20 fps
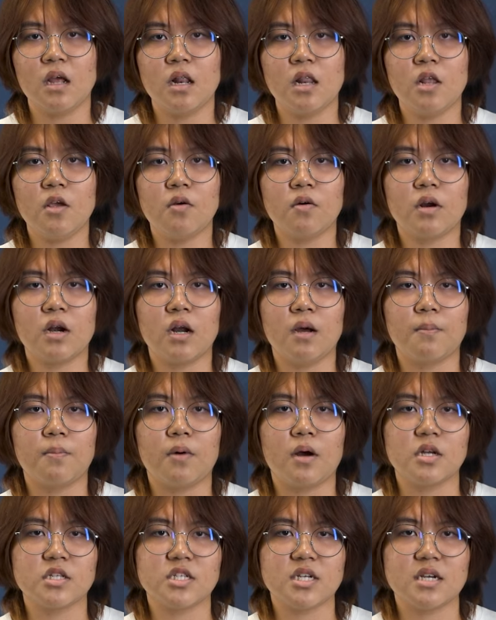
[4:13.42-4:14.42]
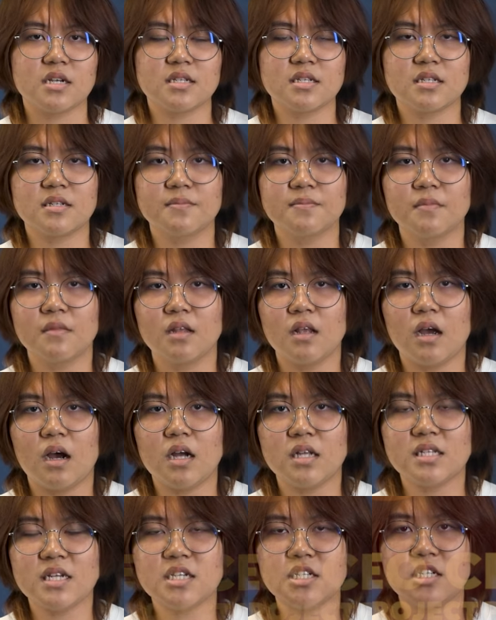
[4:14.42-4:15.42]
Leo Club projects.
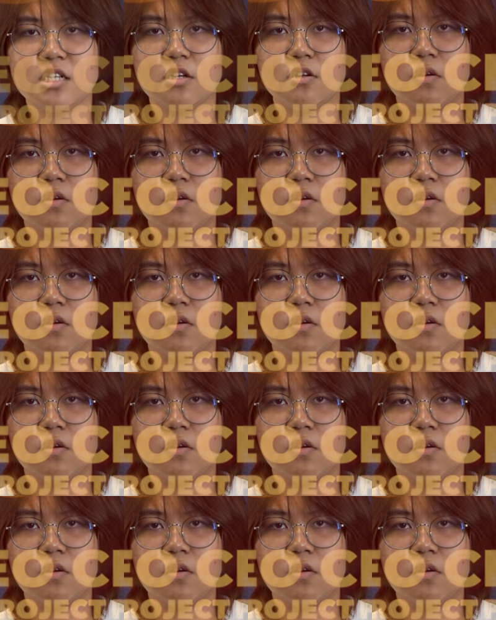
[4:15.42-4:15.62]
Attention